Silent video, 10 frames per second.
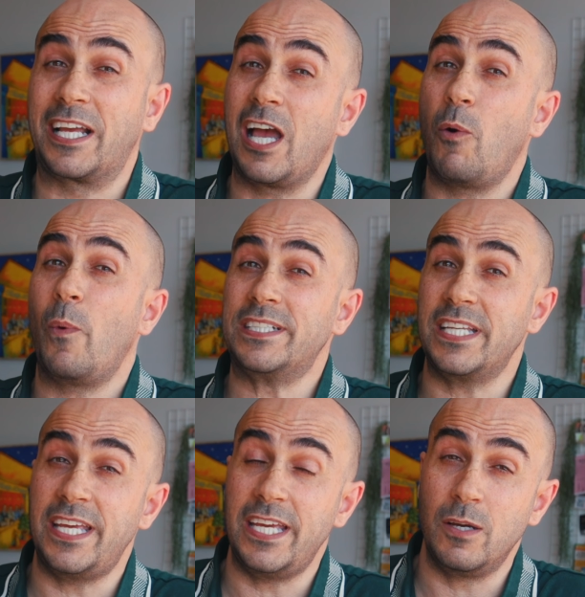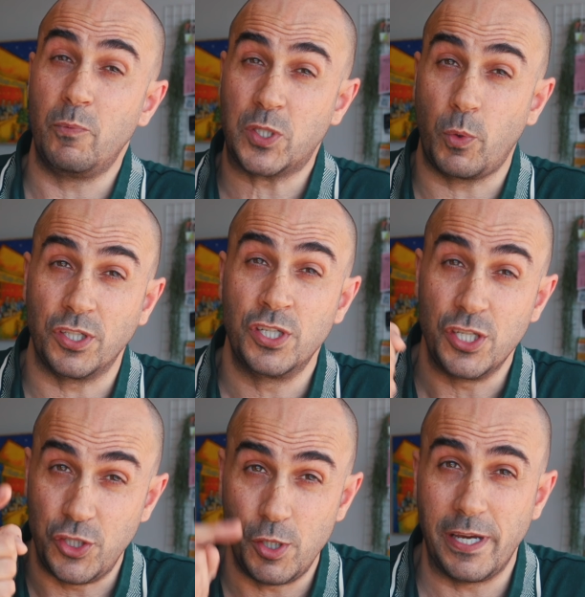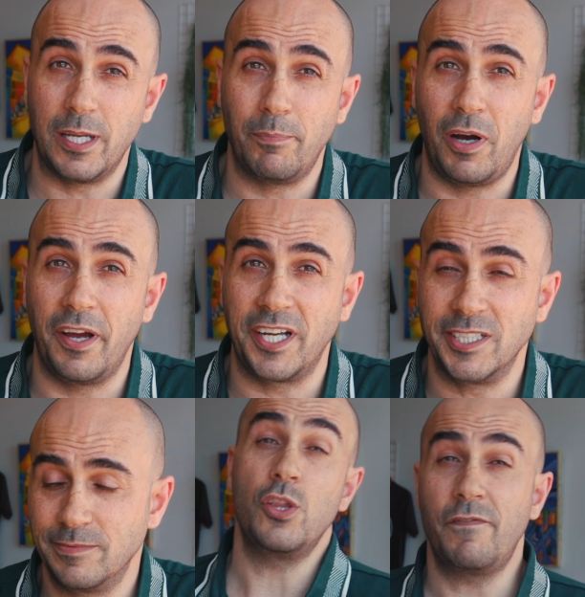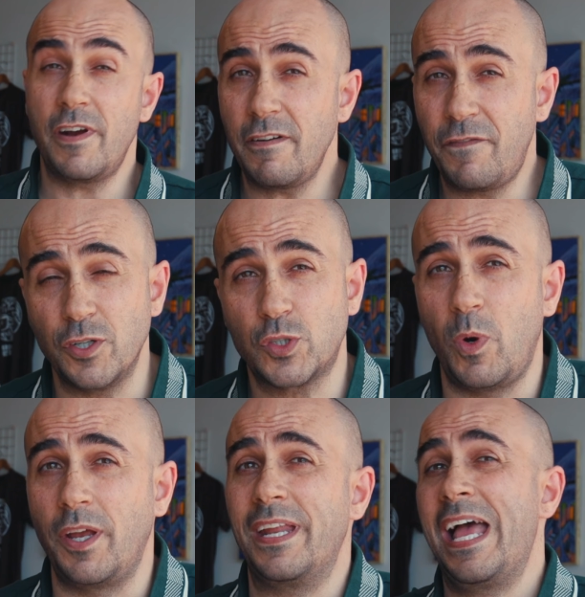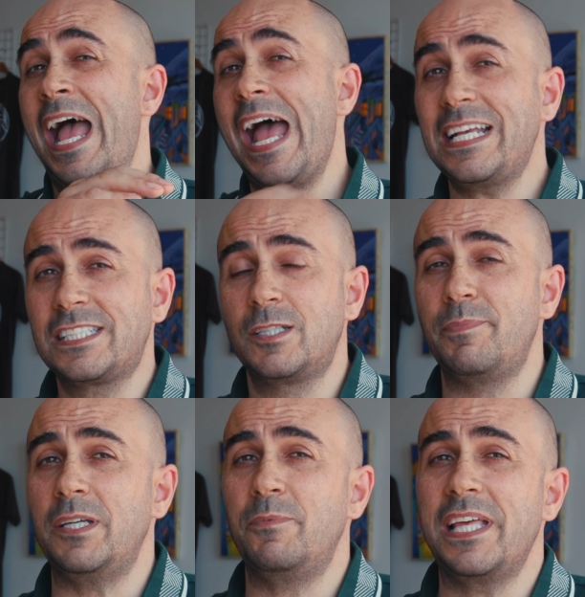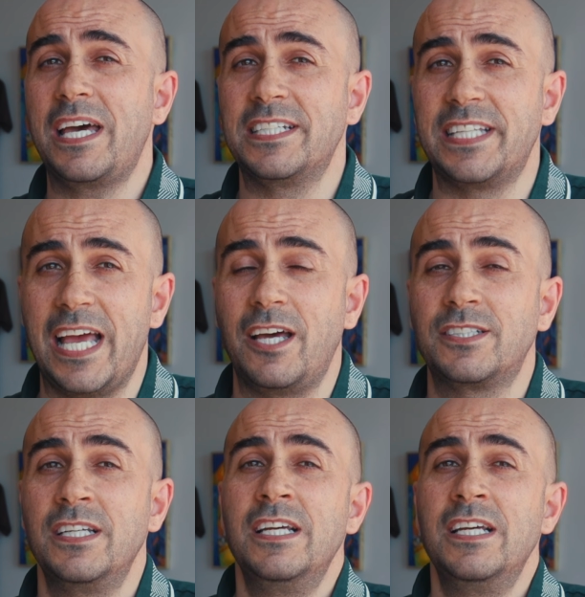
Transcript: I can't wait to hear which one you end up buying. So the very first one has to be, without a doubt,